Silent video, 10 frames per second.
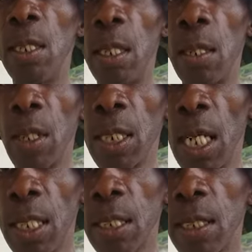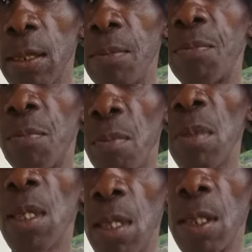Leroy Jackson.
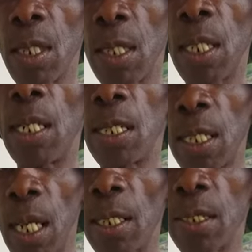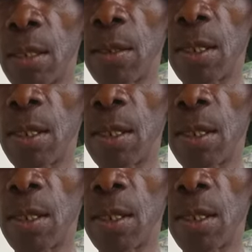Okay, and that you guys right.